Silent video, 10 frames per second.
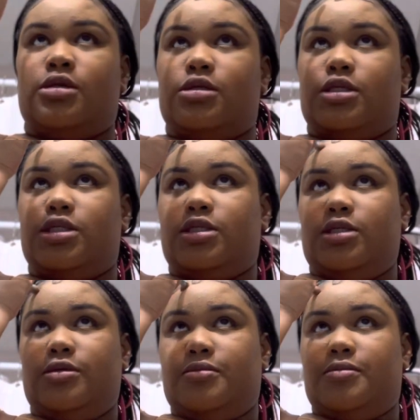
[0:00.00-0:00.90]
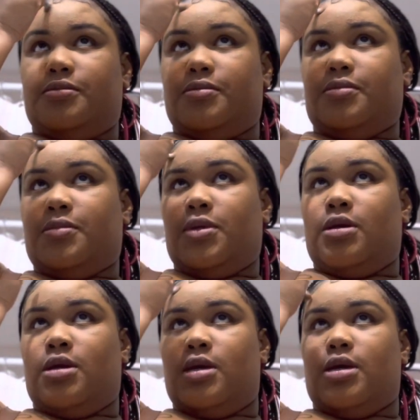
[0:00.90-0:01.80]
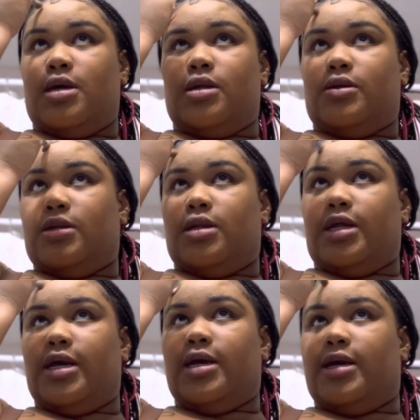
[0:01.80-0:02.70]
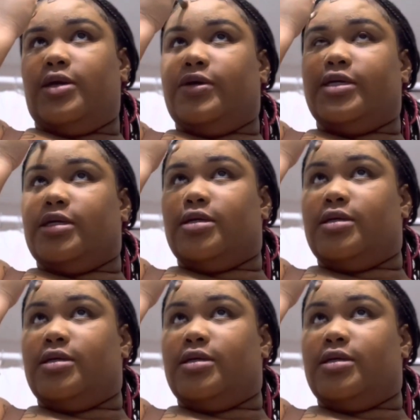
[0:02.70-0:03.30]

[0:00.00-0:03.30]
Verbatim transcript: This, I don't like how you can.